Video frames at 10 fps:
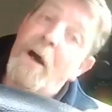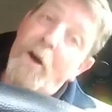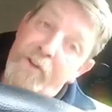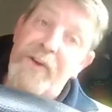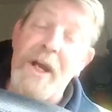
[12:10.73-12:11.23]

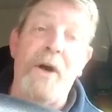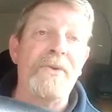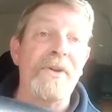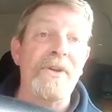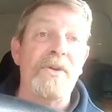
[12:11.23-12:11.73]
or
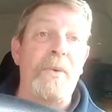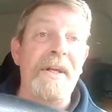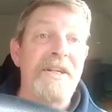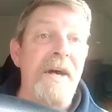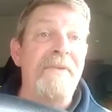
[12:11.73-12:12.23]

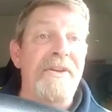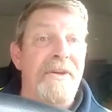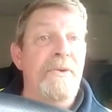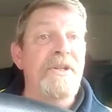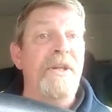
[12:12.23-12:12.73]

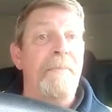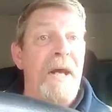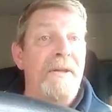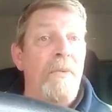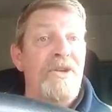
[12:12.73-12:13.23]
327,000,
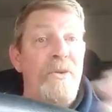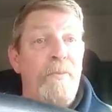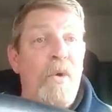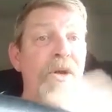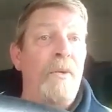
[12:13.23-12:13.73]
depending on which
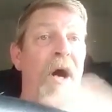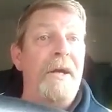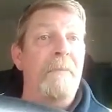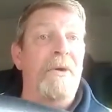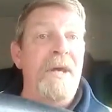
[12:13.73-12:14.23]
report you
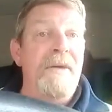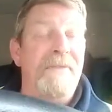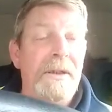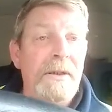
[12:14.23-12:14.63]
want to believe,